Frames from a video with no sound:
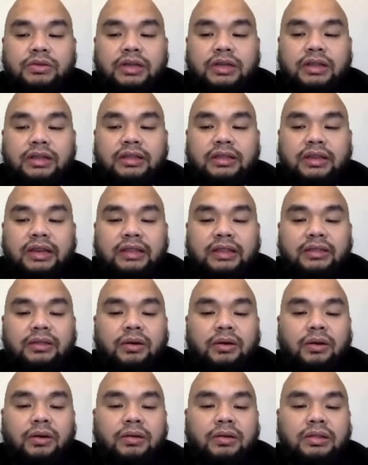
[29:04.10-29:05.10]
and treat
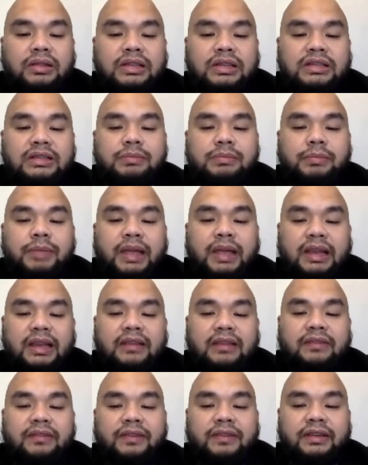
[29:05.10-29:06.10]
all these male
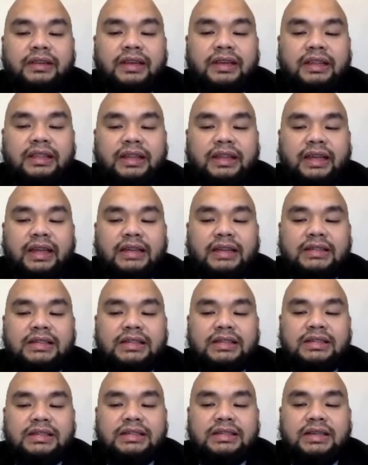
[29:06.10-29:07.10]
infertility cases.
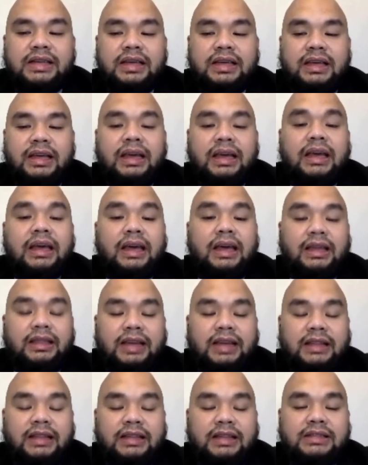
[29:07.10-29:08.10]
And
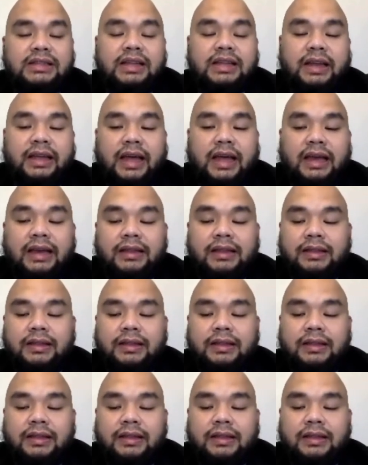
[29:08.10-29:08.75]
that is the reality.